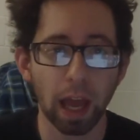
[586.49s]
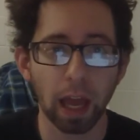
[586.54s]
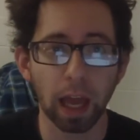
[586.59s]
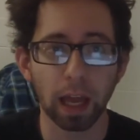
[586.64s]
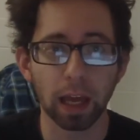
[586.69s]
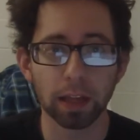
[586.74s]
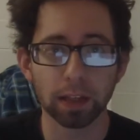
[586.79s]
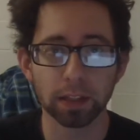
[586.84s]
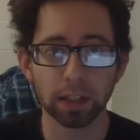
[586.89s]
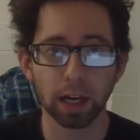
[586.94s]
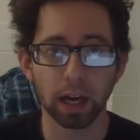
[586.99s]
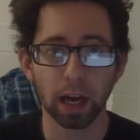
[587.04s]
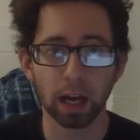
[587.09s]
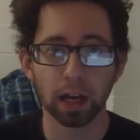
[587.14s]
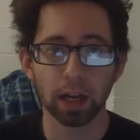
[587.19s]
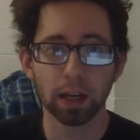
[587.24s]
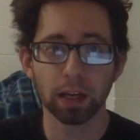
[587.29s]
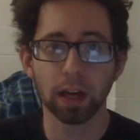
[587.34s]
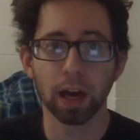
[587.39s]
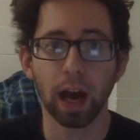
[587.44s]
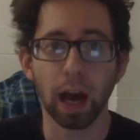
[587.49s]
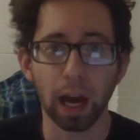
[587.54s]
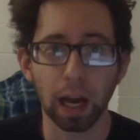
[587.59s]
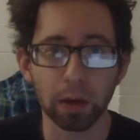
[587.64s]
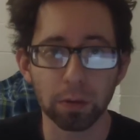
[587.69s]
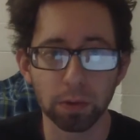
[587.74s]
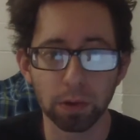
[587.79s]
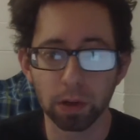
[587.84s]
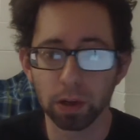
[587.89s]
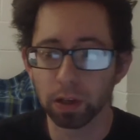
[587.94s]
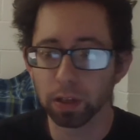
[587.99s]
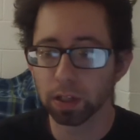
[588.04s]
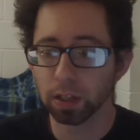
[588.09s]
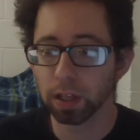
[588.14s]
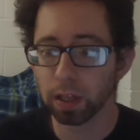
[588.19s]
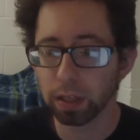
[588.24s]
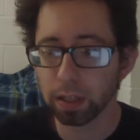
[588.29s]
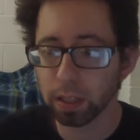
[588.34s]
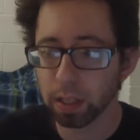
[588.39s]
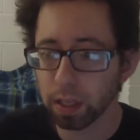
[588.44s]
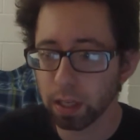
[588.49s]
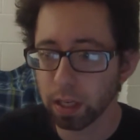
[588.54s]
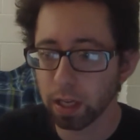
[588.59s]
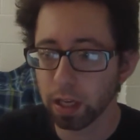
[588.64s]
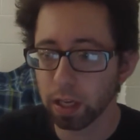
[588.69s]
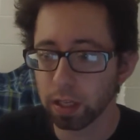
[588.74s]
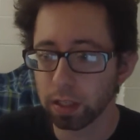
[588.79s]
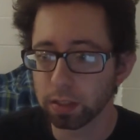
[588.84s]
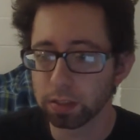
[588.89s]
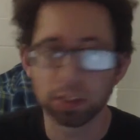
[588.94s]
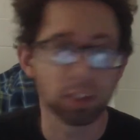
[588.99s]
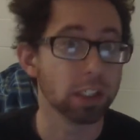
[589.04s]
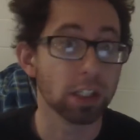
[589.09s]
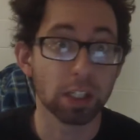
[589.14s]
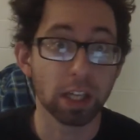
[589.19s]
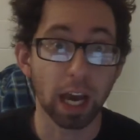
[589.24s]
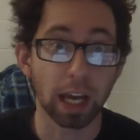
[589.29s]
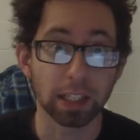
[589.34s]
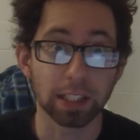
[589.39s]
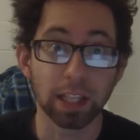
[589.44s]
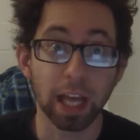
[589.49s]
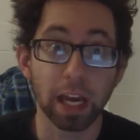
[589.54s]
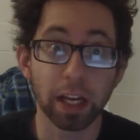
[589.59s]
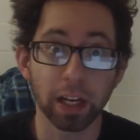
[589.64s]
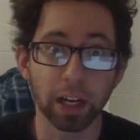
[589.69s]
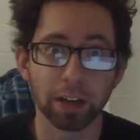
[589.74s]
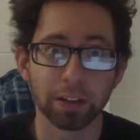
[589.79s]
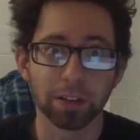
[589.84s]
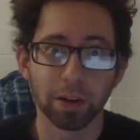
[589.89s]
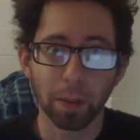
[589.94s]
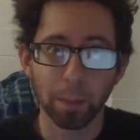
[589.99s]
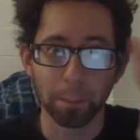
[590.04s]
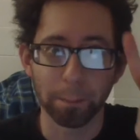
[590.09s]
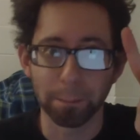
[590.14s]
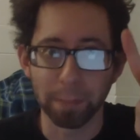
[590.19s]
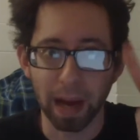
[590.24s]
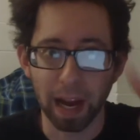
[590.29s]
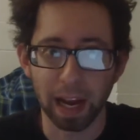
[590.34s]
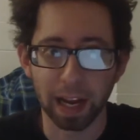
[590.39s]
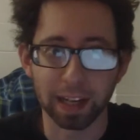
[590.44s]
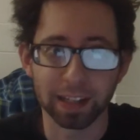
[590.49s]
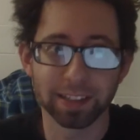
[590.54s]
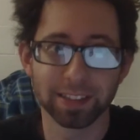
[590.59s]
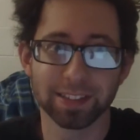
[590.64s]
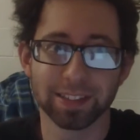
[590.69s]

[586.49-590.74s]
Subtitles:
And I will see you guys later. Bye.